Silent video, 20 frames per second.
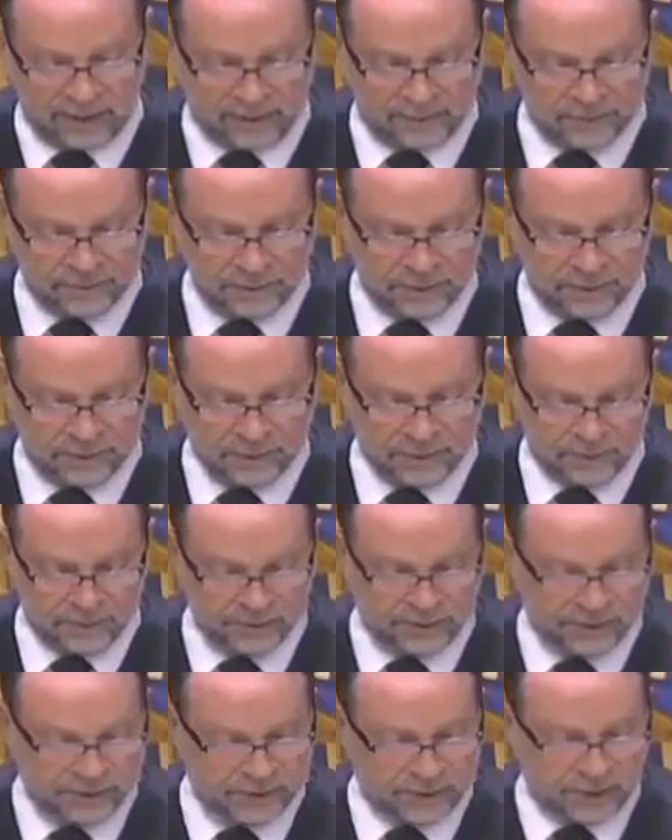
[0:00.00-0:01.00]
Have
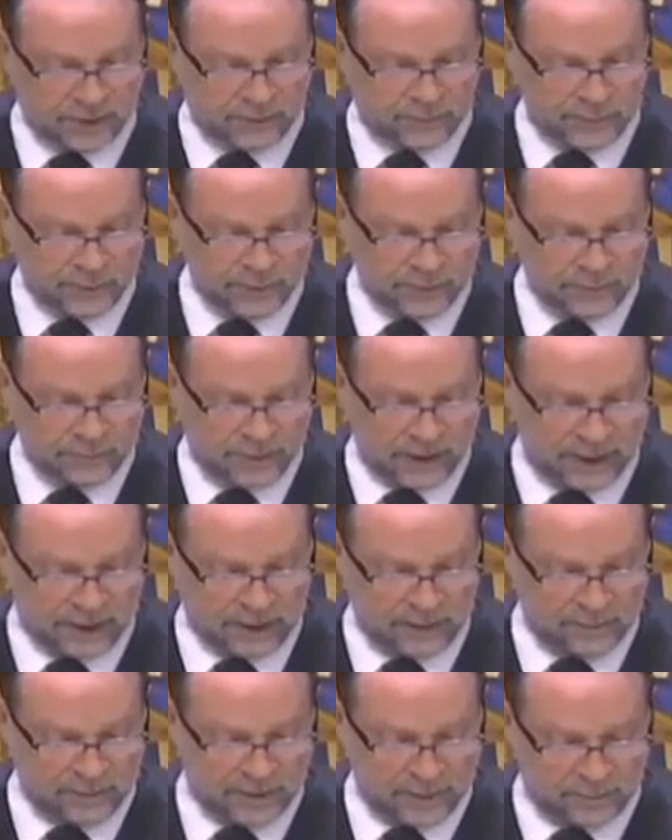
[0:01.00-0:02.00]
students read
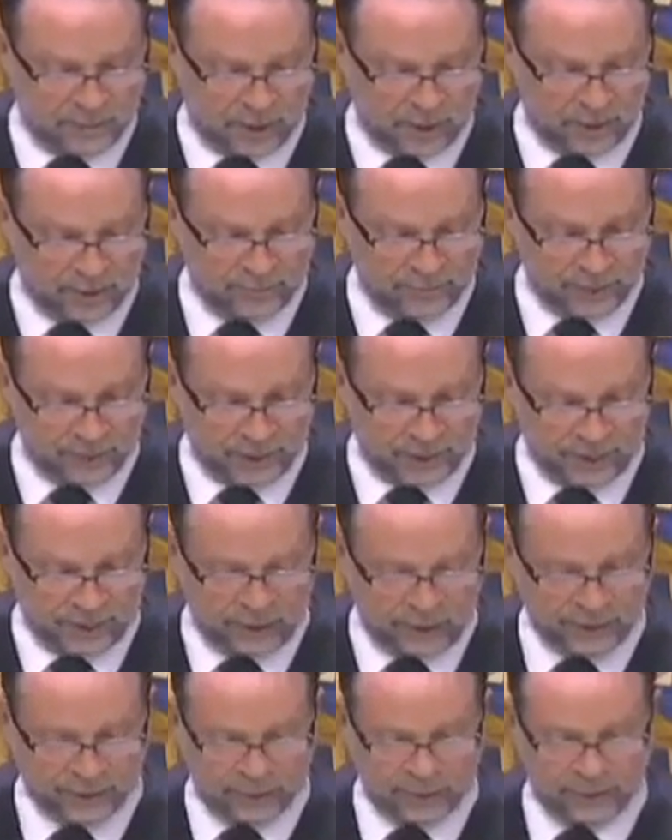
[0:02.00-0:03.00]
Self-Respect Can Be a Part of Your
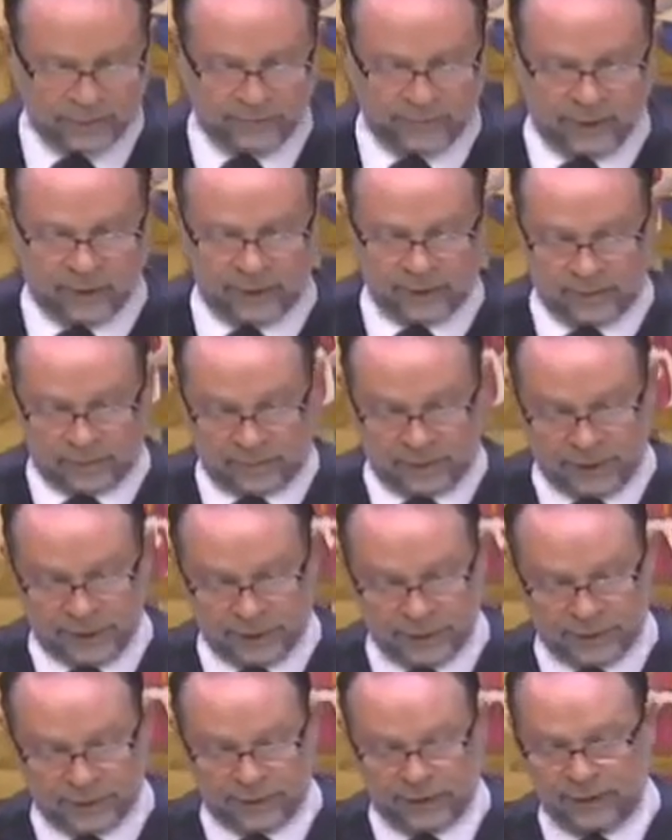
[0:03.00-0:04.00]
Character, found on
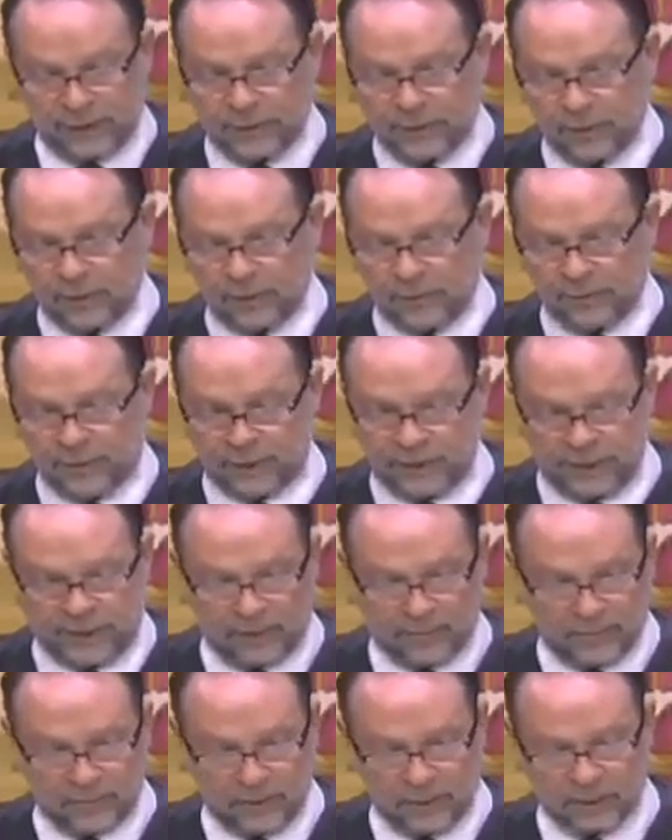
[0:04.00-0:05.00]
page 32 of our
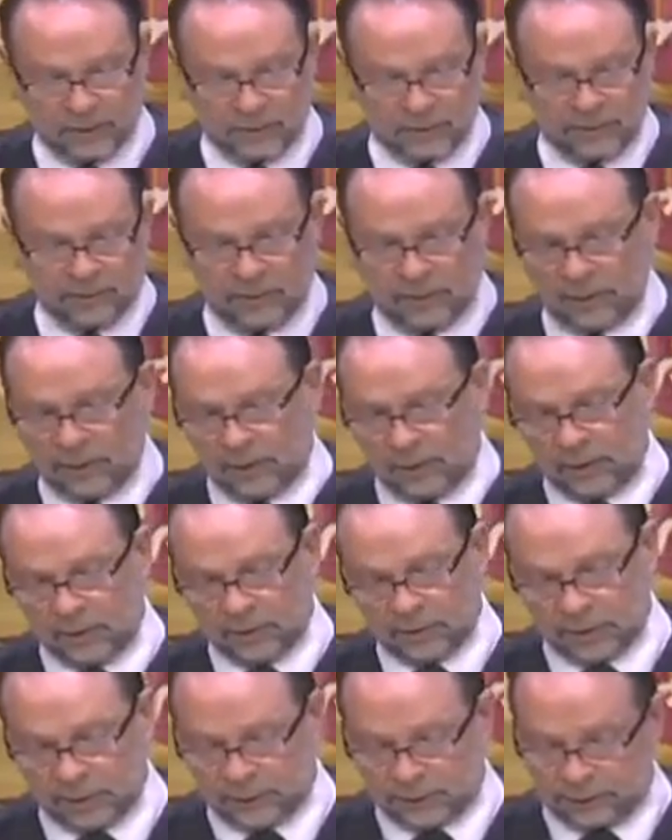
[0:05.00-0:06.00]
handbooks.
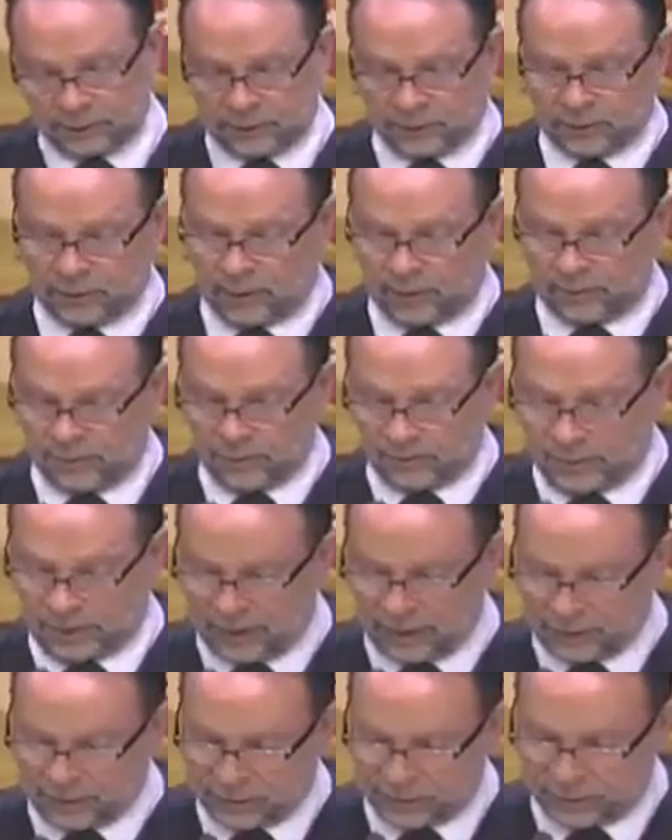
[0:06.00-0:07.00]
So let's turn over to
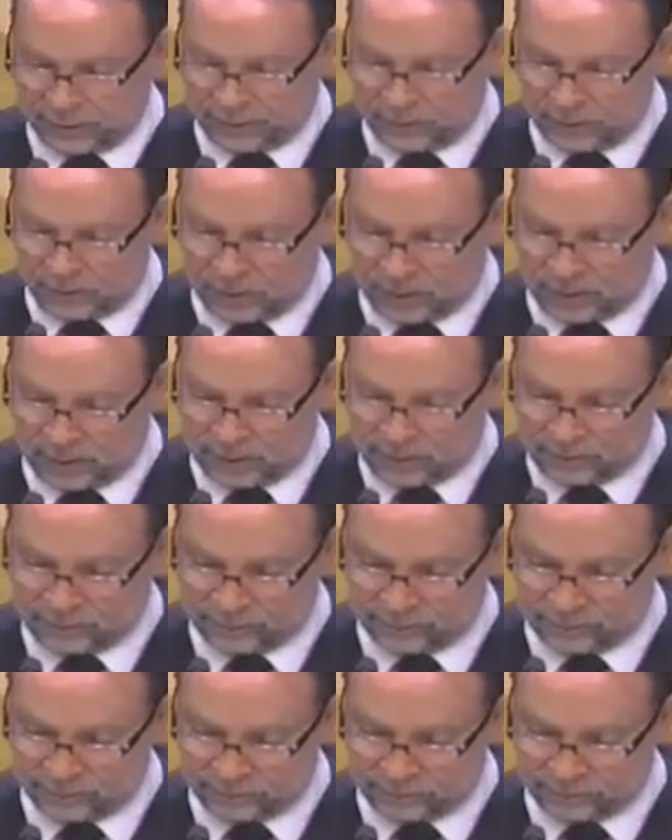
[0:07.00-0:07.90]
page 31,